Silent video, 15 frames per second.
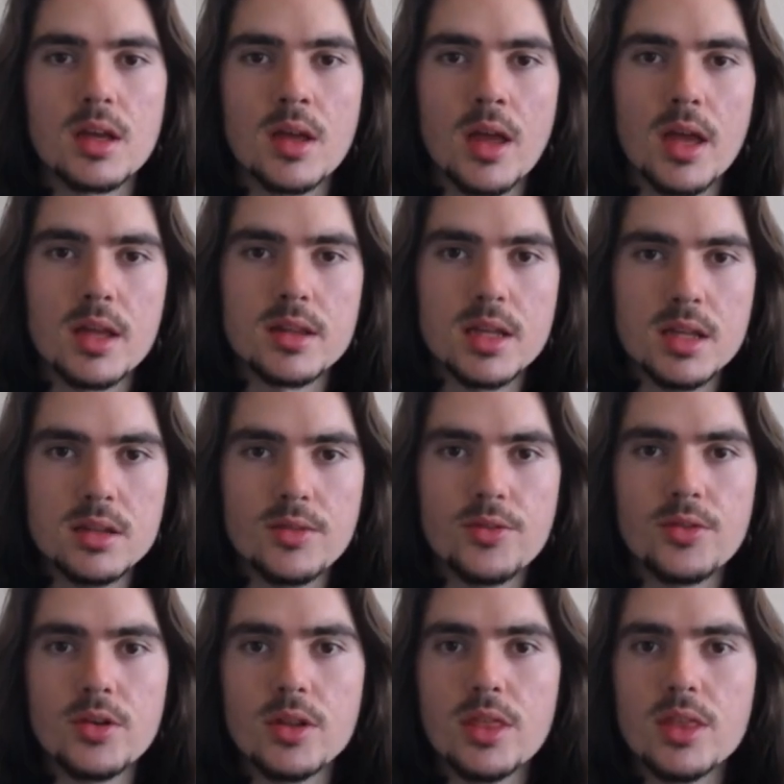And then the
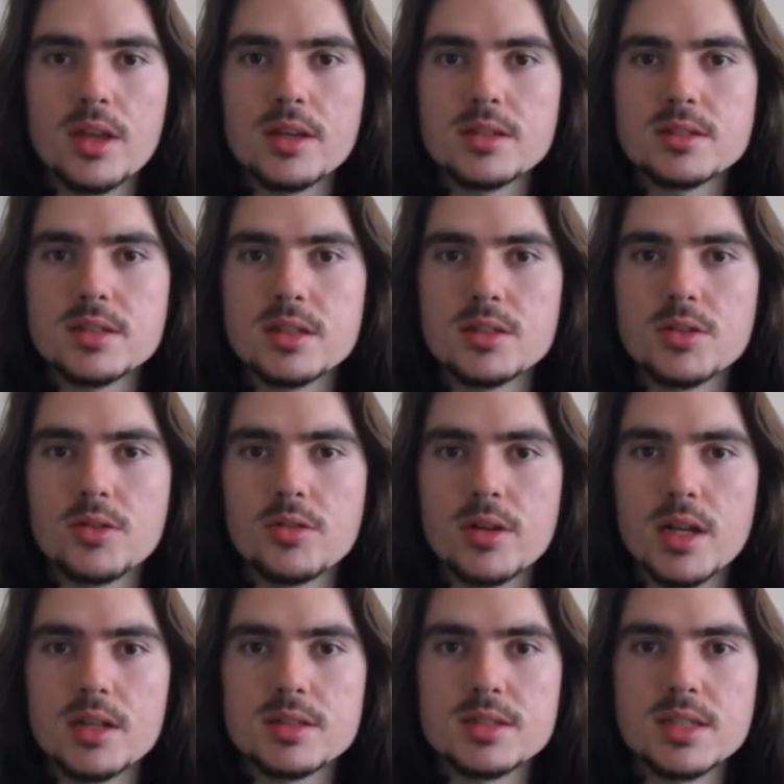third thing is that you
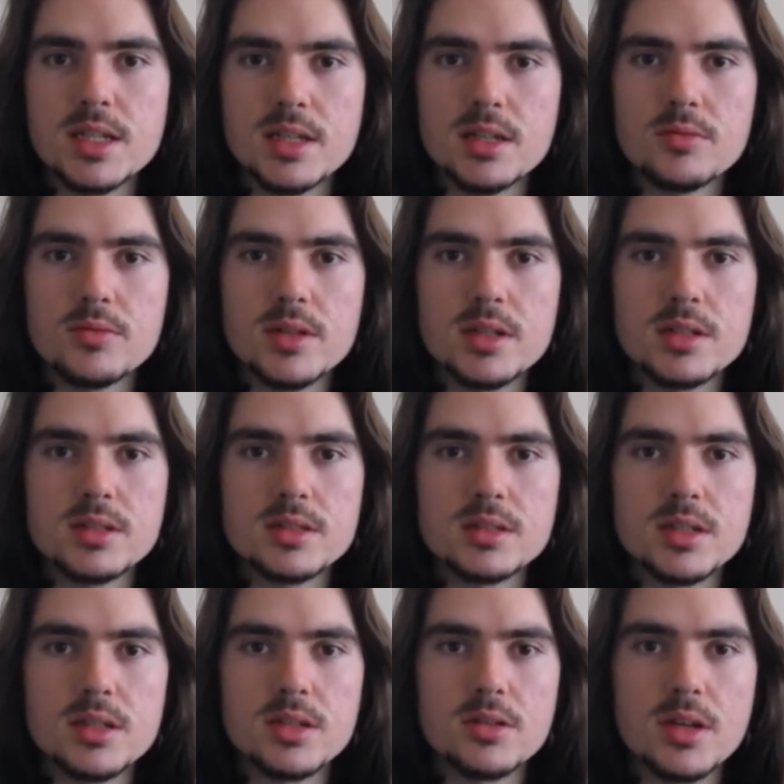create a second weakness
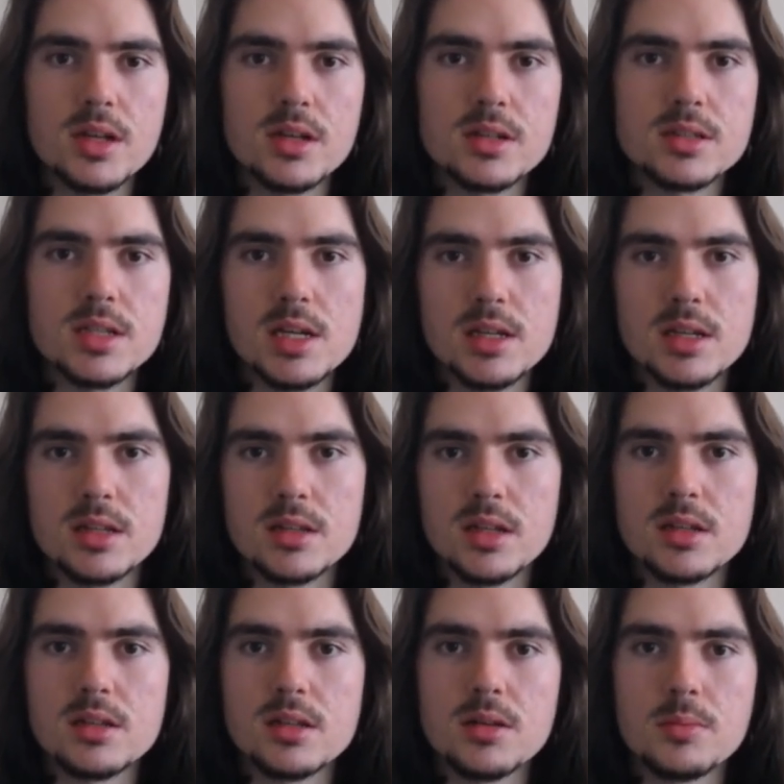that you can attack, and then
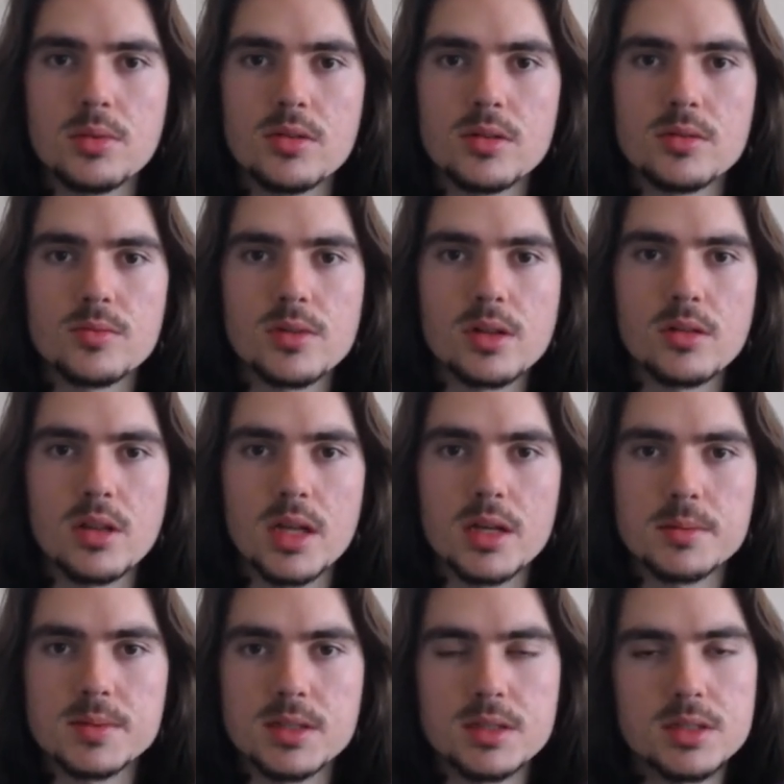the opponent will
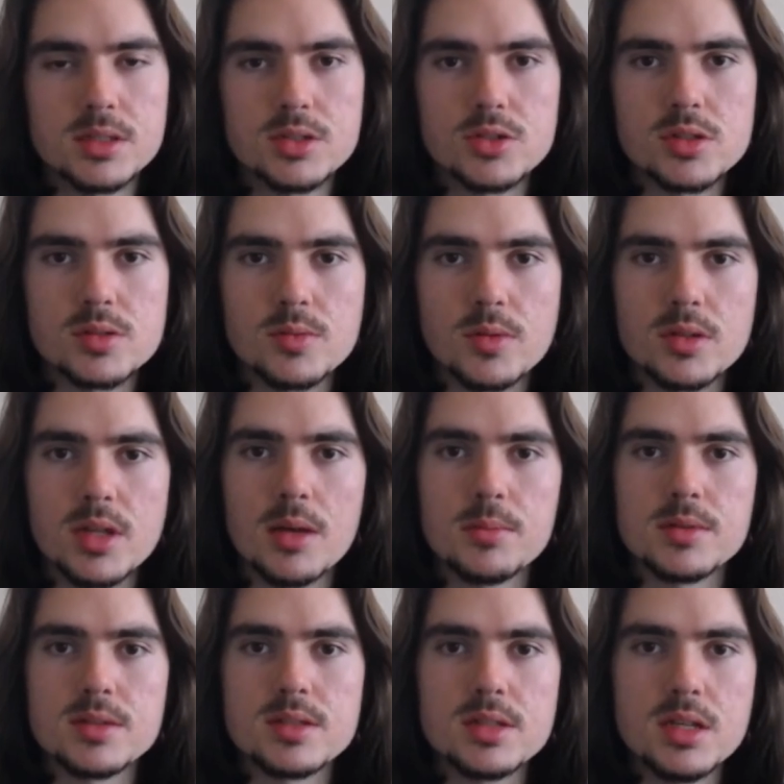collapse. And this is just what
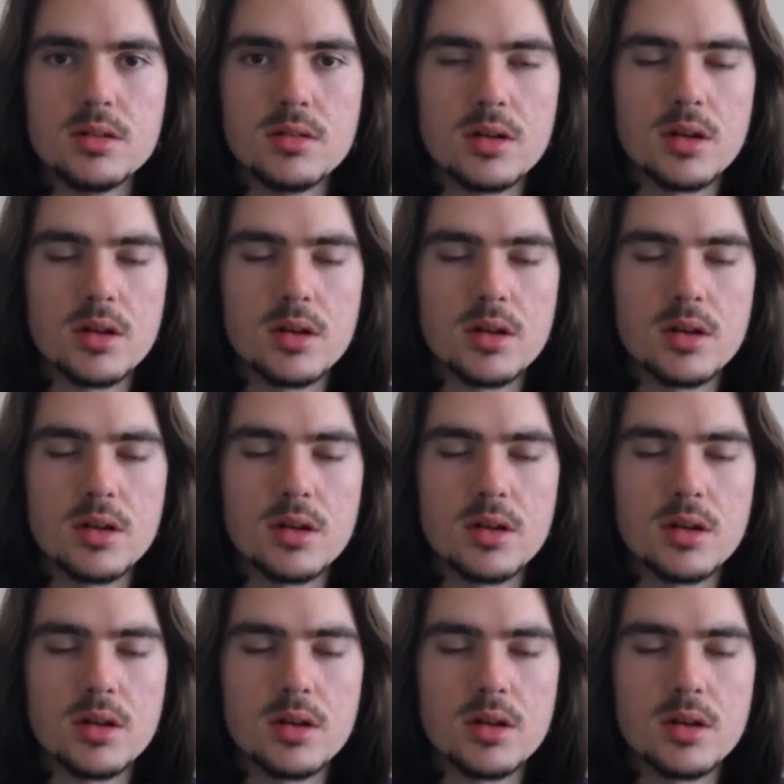happens here.